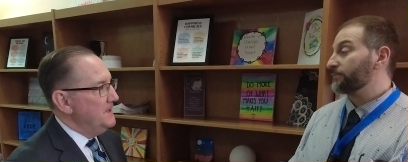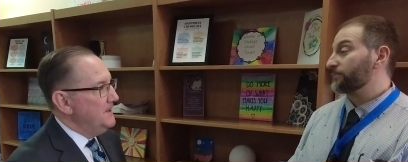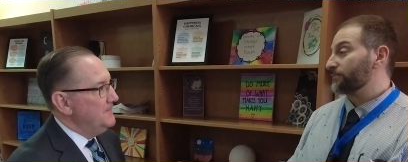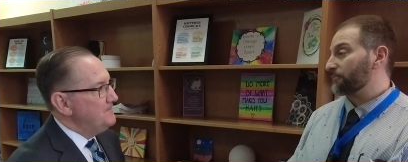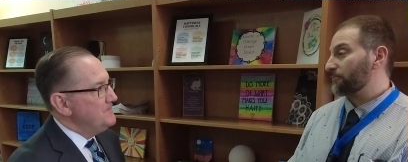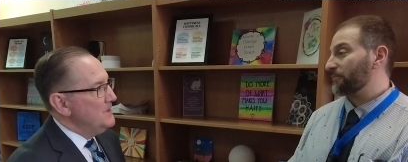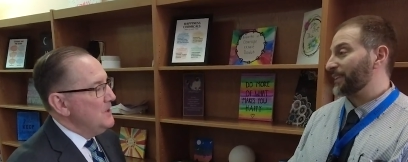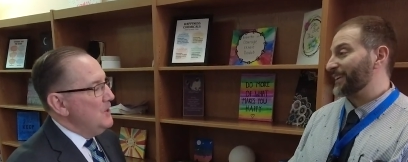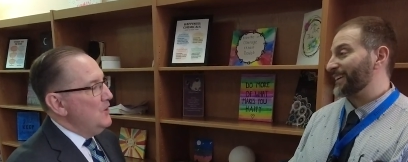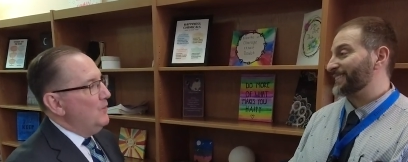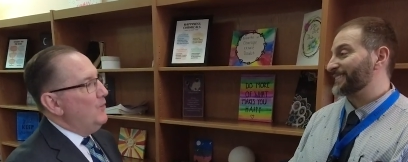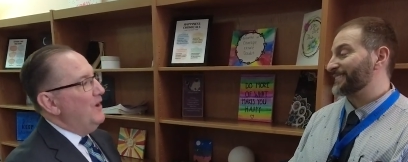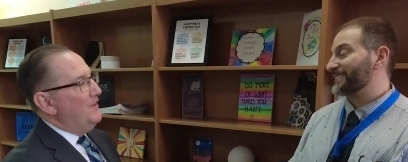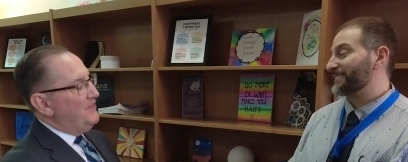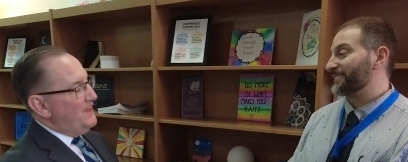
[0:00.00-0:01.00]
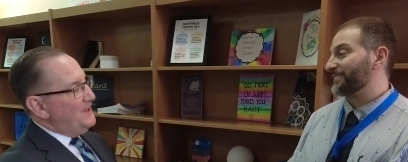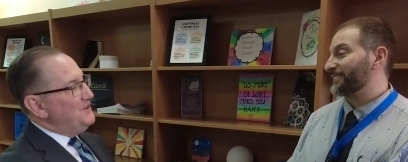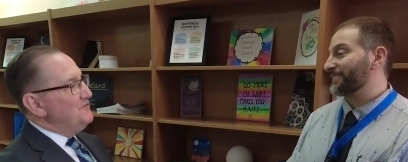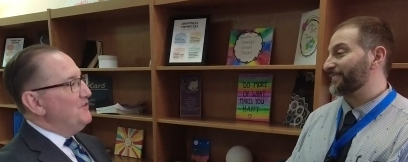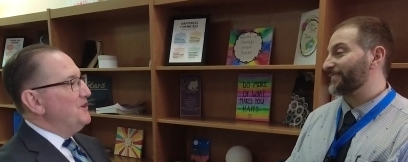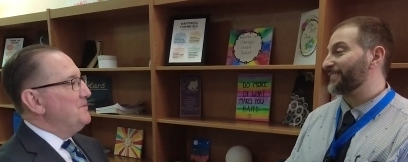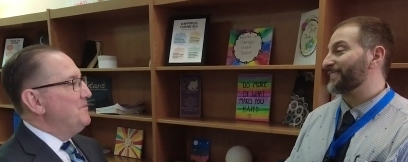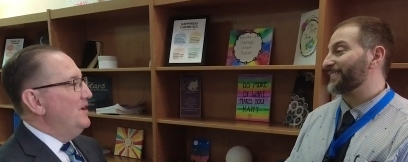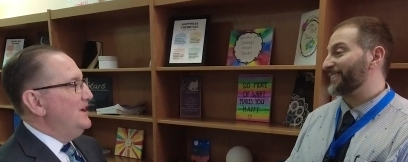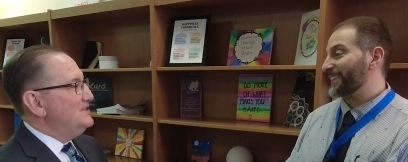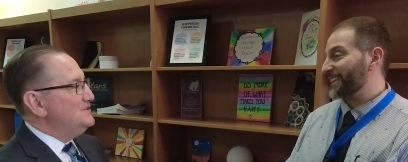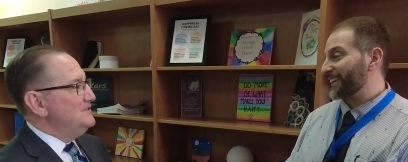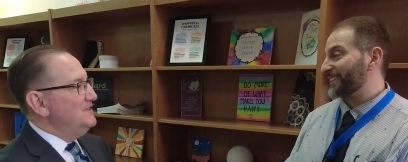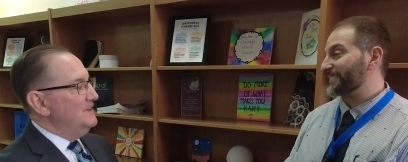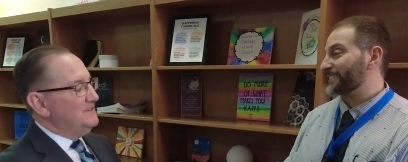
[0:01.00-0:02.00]
Speaker 1: Yeah. Yes. Well, thank you very
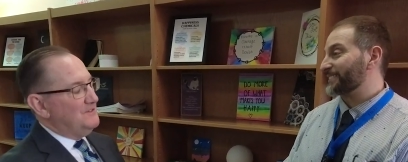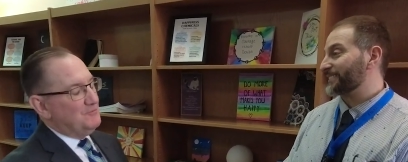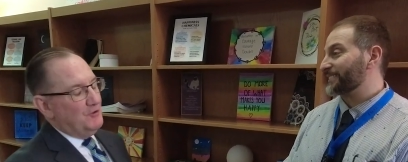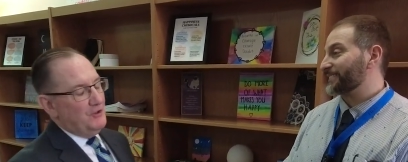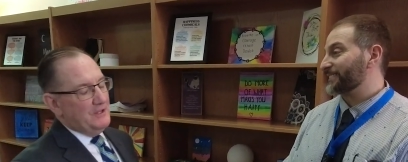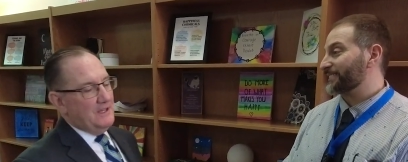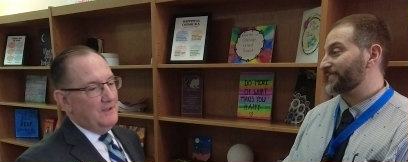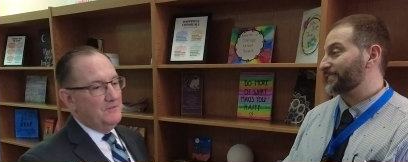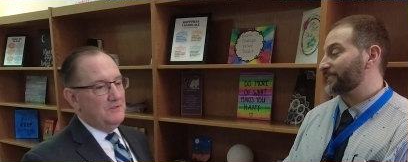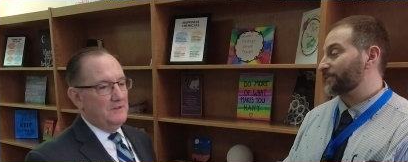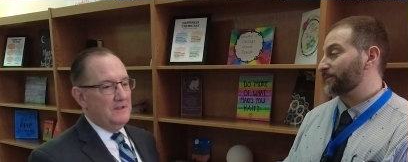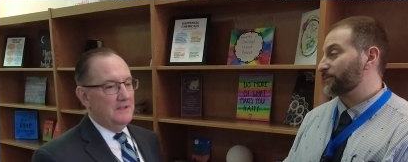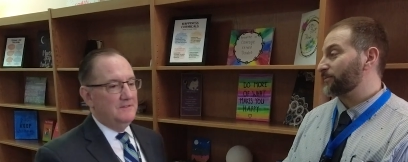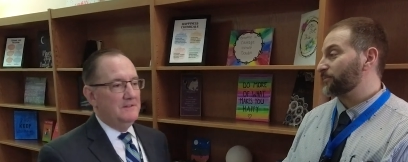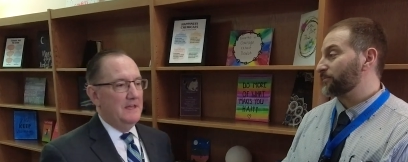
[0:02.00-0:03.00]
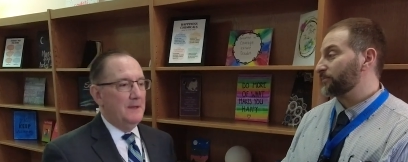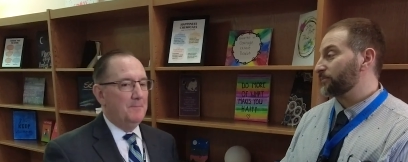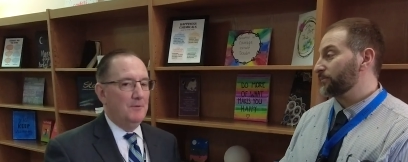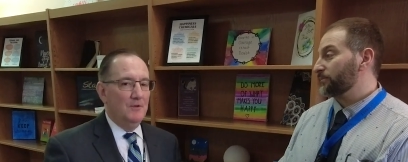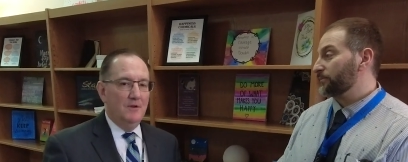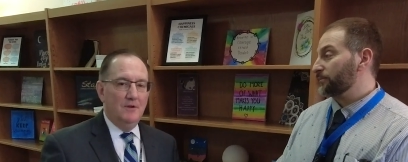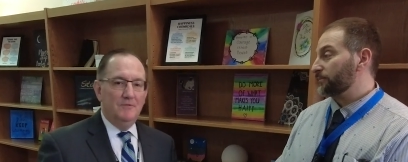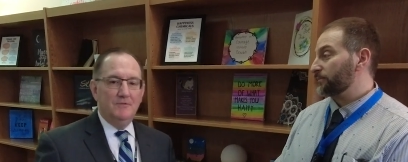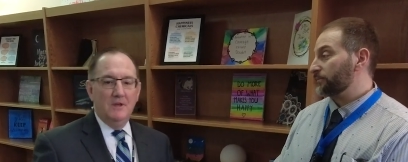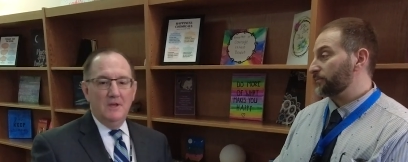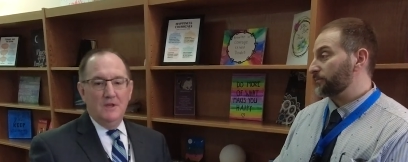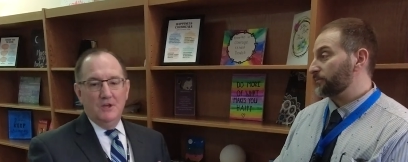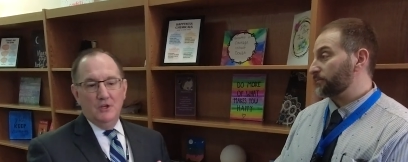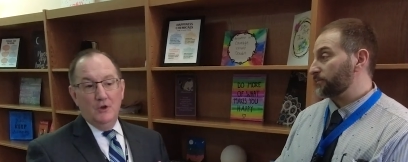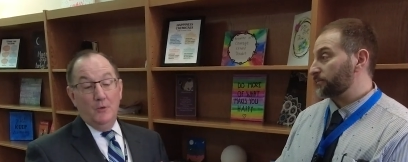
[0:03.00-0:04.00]
much. Yes. And it really gives the example of,
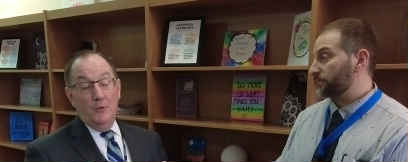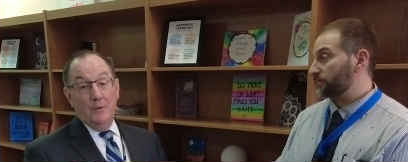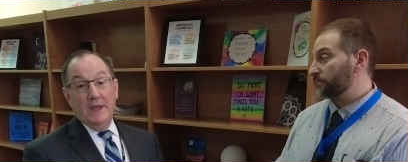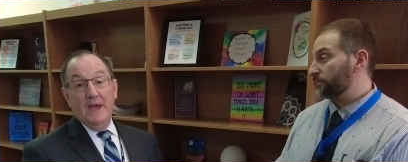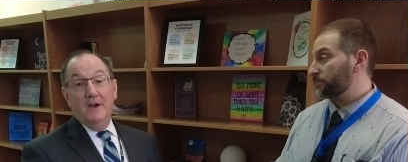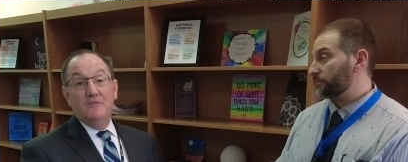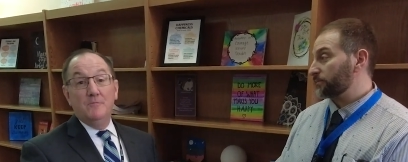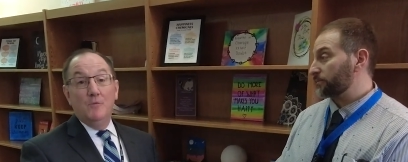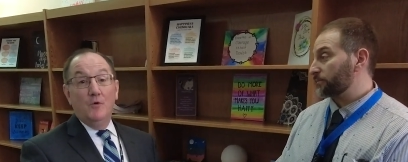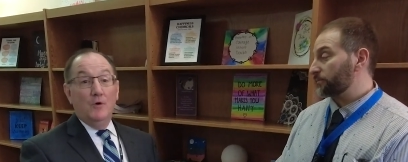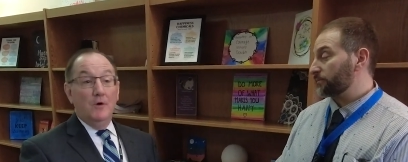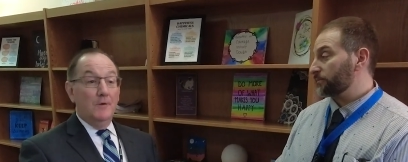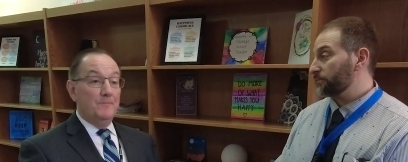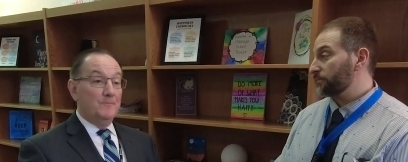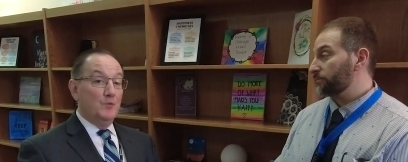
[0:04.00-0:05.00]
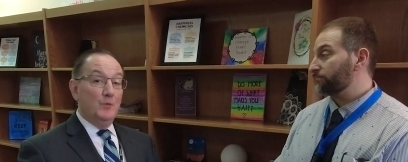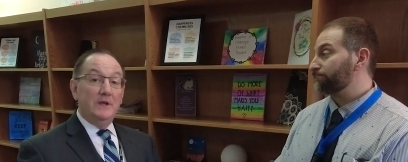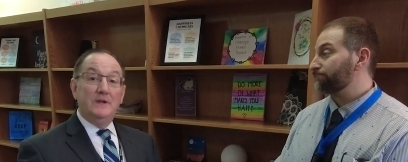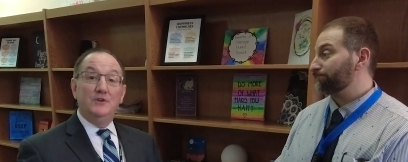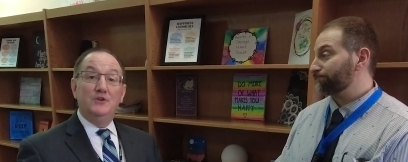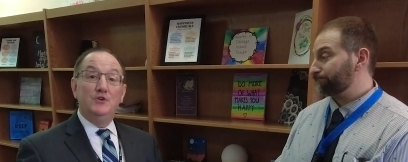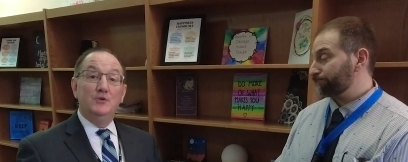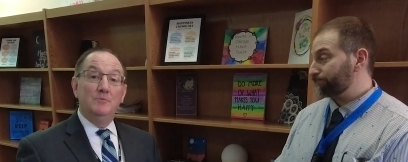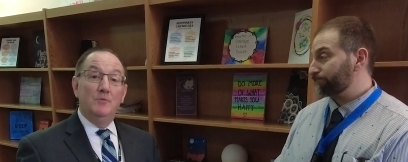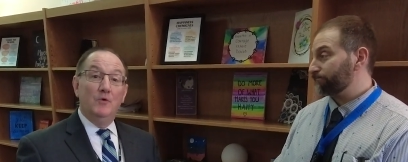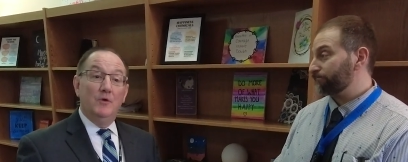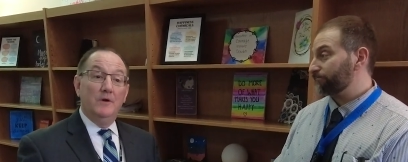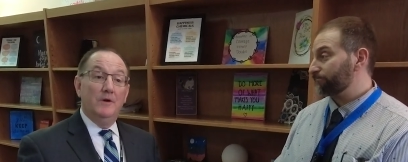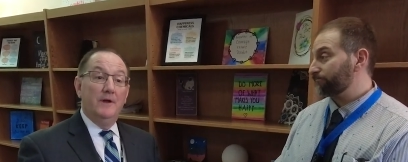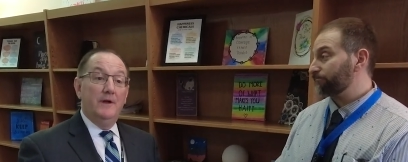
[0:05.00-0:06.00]
you know, when we have more, we can do
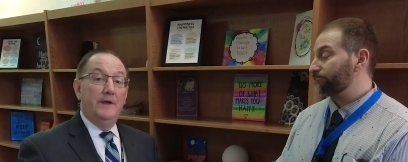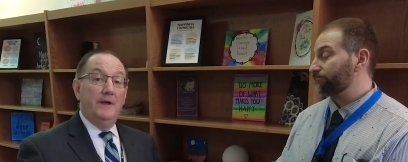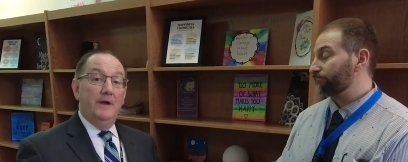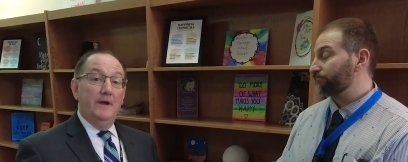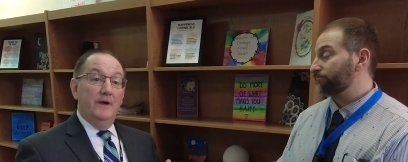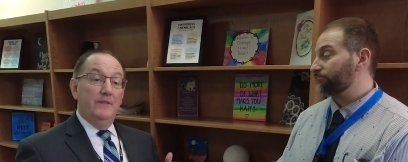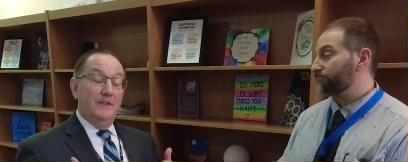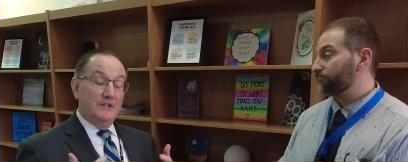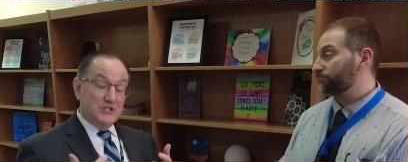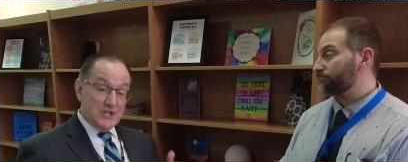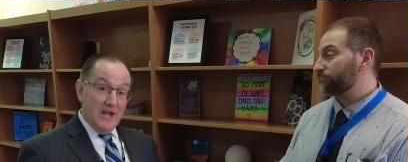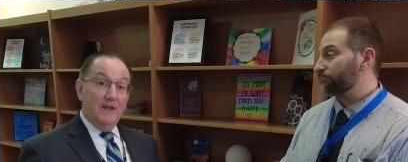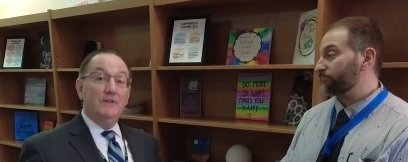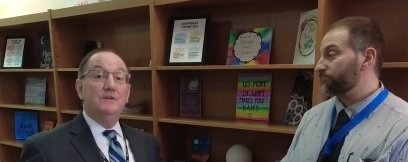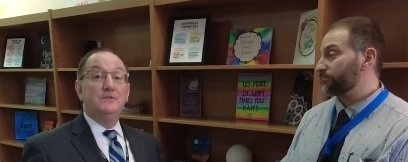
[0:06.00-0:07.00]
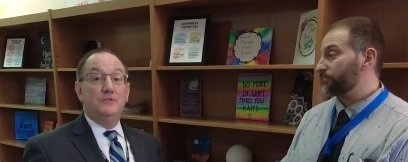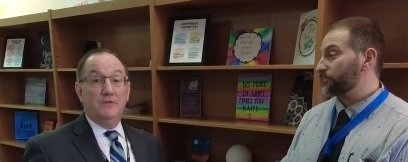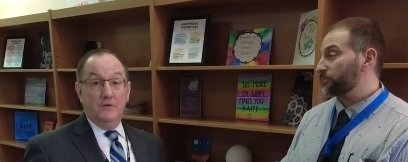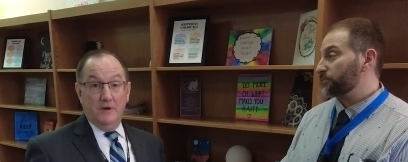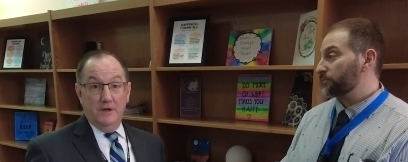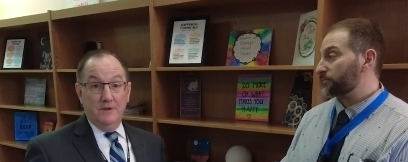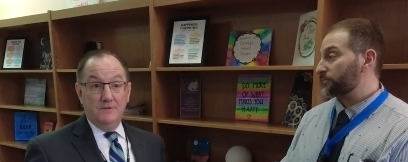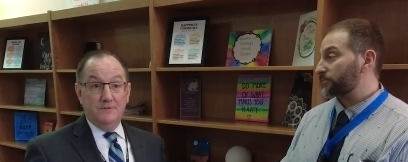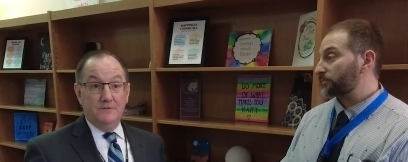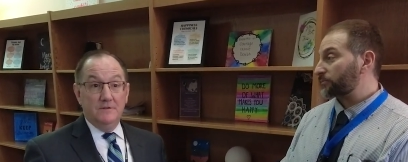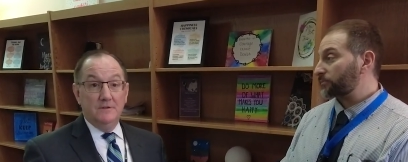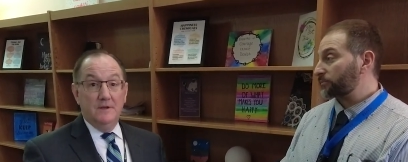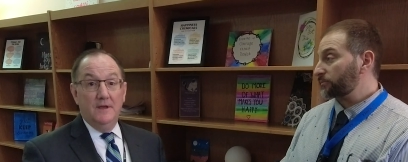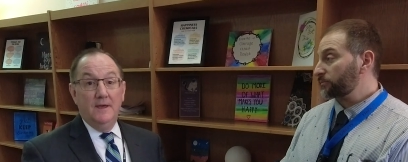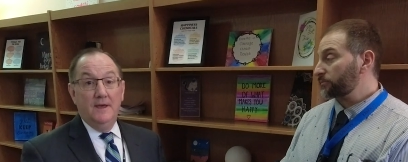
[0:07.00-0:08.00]
more. The challenge for
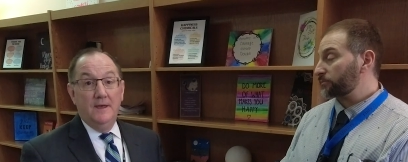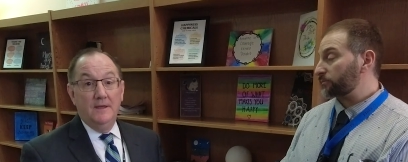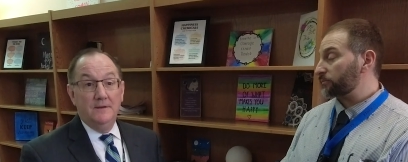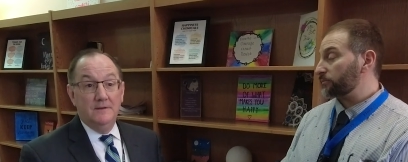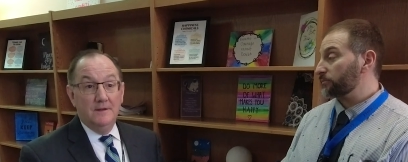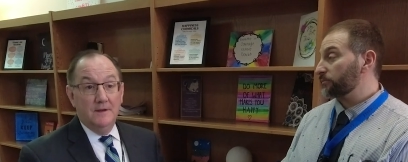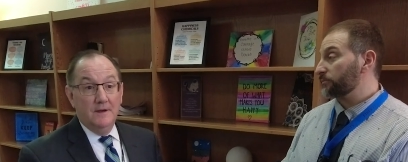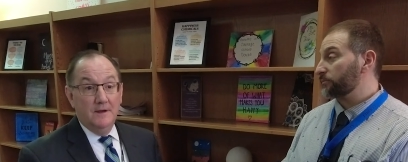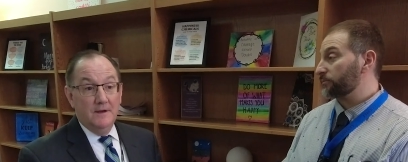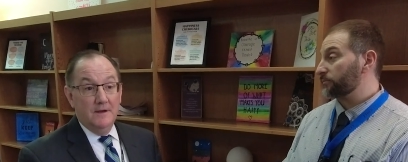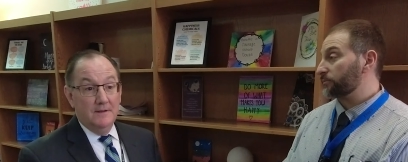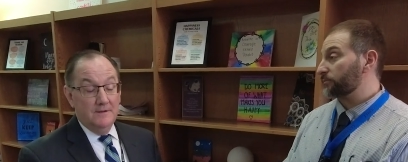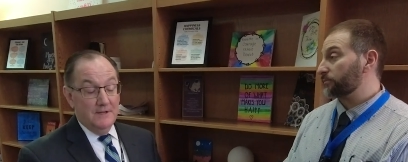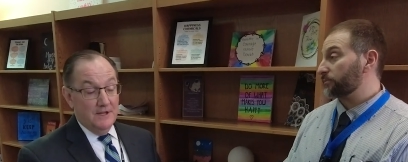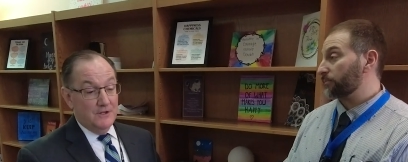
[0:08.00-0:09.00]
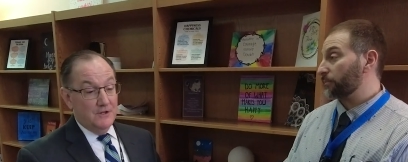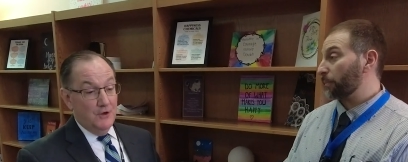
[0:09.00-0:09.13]
us, and uh, Nick